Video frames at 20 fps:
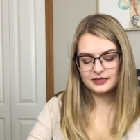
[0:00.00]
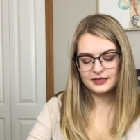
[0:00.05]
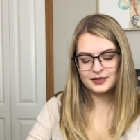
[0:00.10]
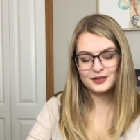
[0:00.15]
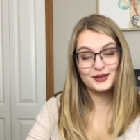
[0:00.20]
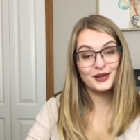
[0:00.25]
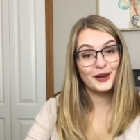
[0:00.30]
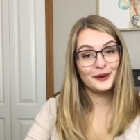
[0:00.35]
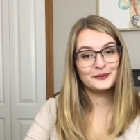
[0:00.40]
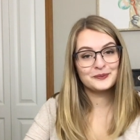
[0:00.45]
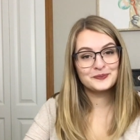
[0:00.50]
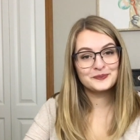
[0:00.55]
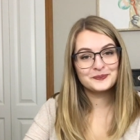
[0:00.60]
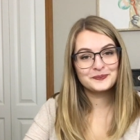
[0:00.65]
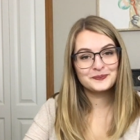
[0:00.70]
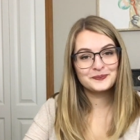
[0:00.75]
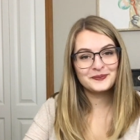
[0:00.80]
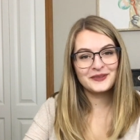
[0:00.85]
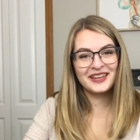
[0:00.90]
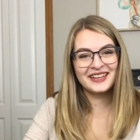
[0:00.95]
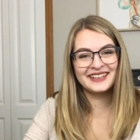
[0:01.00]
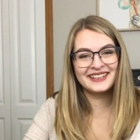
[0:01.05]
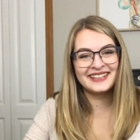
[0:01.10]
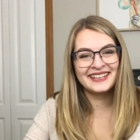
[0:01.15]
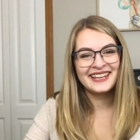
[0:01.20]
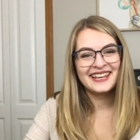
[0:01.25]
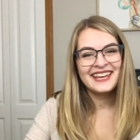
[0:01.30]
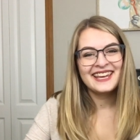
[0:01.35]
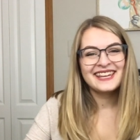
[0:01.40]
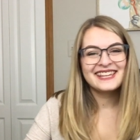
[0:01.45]
So yeah,
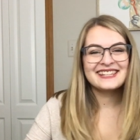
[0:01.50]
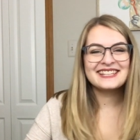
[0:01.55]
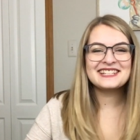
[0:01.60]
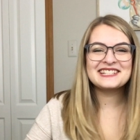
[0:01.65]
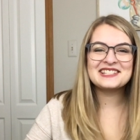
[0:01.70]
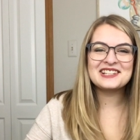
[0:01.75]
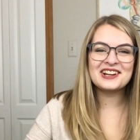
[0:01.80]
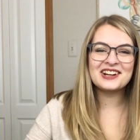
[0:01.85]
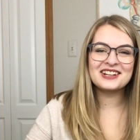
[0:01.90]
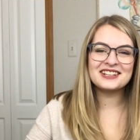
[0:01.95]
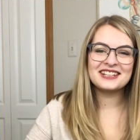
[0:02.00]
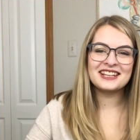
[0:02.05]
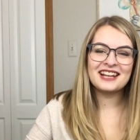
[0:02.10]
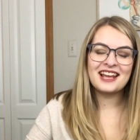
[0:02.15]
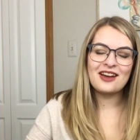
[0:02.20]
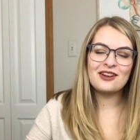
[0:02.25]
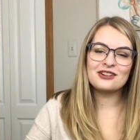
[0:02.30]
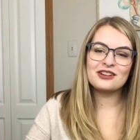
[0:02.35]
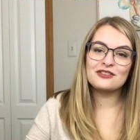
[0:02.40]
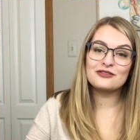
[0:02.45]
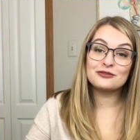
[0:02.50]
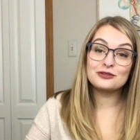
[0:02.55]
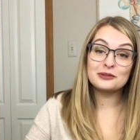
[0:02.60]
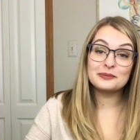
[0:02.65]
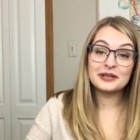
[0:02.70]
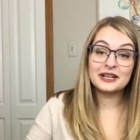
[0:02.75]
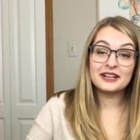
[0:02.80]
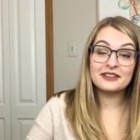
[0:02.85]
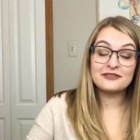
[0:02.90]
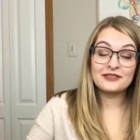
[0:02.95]
these are knit out of
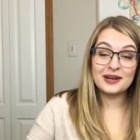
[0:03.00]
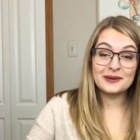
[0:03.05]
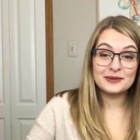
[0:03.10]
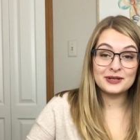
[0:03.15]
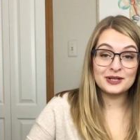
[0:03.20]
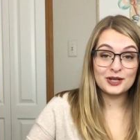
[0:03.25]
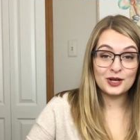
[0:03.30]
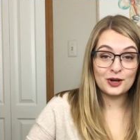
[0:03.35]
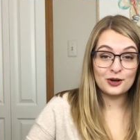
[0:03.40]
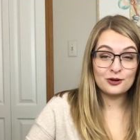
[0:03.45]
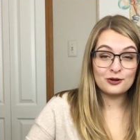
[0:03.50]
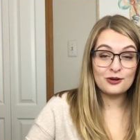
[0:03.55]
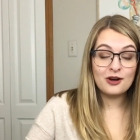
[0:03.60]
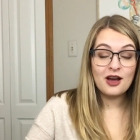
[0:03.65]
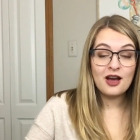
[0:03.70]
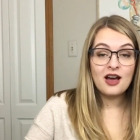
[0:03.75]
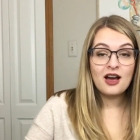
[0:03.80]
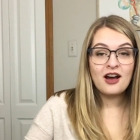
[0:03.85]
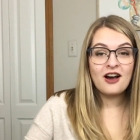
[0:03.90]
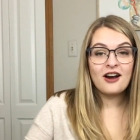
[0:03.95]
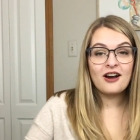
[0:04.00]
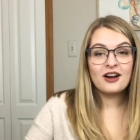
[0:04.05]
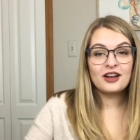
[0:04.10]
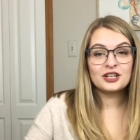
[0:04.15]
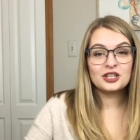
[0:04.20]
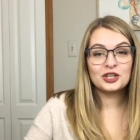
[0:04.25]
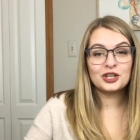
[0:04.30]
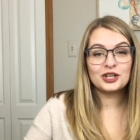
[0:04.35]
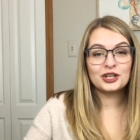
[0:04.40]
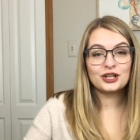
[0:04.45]
Woolberry Fiber Co.
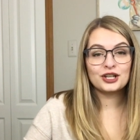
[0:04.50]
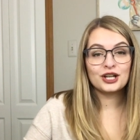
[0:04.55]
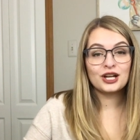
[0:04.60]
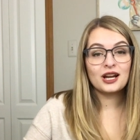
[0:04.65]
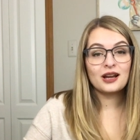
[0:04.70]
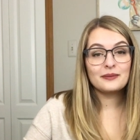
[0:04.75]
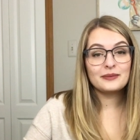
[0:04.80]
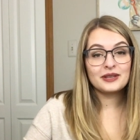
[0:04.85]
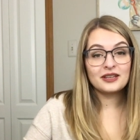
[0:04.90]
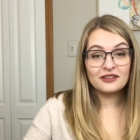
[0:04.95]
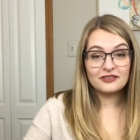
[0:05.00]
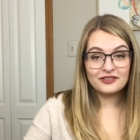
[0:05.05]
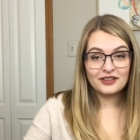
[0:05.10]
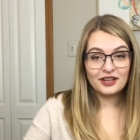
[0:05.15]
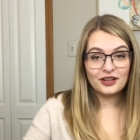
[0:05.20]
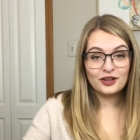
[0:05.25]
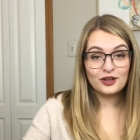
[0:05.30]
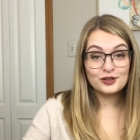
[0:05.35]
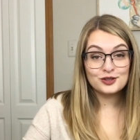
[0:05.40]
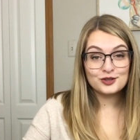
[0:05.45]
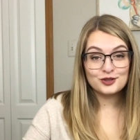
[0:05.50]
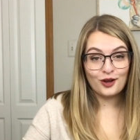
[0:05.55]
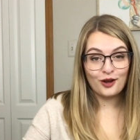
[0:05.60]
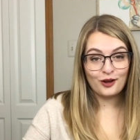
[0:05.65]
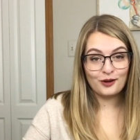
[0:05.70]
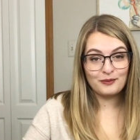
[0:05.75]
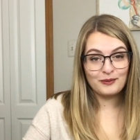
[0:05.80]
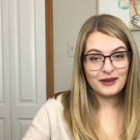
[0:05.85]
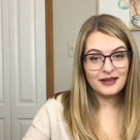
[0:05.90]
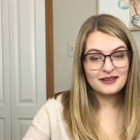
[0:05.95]
on her BFL
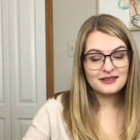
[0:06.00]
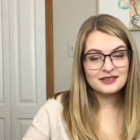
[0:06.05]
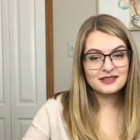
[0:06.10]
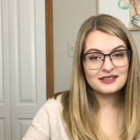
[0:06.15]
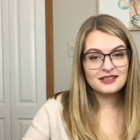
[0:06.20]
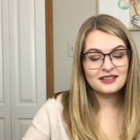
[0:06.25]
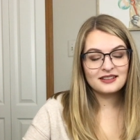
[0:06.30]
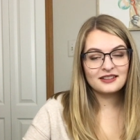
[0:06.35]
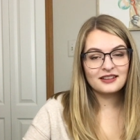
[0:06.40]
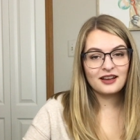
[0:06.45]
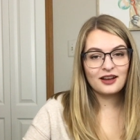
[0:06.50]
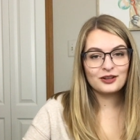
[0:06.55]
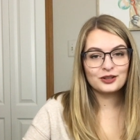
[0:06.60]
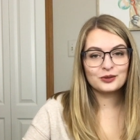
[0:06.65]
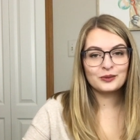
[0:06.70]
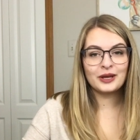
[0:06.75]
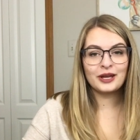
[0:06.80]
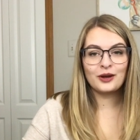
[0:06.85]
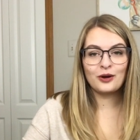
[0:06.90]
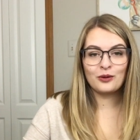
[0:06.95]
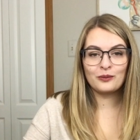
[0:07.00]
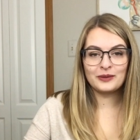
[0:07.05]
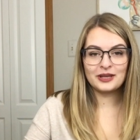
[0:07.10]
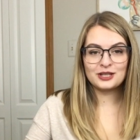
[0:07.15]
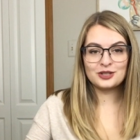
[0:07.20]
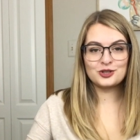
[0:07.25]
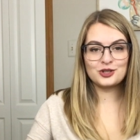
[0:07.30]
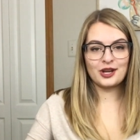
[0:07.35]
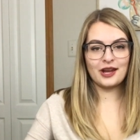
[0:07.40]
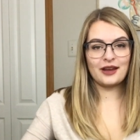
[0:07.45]
sock base in the colorway
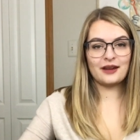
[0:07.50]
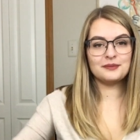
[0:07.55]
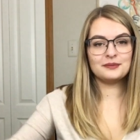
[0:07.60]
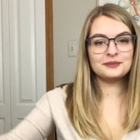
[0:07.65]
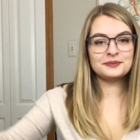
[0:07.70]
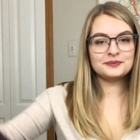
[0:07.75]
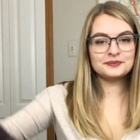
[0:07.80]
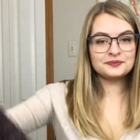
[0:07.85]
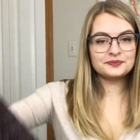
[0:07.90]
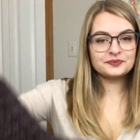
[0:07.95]
Homemade Jam.